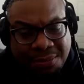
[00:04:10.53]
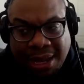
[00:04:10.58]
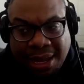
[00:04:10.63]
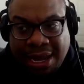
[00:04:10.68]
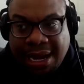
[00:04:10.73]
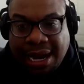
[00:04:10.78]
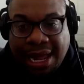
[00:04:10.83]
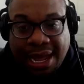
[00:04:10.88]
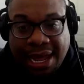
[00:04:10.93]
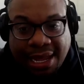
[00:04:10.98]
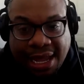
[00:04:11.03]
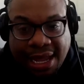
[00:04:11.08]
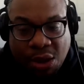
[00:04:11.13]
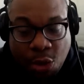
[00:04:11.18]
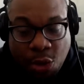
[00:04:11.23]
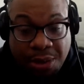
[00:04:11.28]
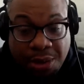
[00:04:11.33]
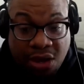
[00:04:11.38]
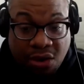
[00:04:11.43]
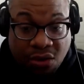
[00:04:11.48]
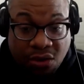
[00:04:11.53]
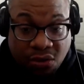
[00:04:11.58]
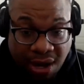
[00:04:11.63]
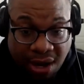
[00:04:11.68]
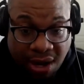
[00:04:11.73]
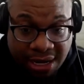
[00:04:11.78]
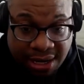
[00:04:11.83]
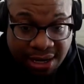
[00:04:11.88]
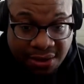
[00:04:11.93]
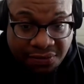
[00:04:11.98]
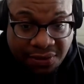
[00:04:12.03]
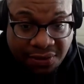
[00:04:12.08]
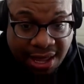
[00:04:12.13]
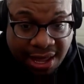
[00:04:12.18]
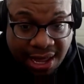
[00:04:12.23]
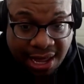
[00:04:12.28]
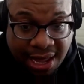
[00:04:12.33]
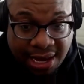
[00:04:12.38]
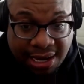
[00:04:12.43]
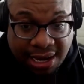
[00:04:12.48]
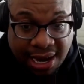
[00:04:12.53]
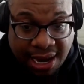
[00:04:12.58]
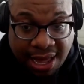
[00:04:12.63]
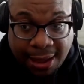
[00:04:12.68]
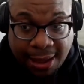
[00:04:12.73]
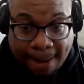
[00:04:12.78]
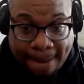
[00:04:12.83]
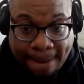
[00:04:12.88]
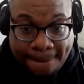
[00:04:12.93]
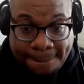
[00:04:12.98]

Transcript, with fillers: man, like it would be great if I had like,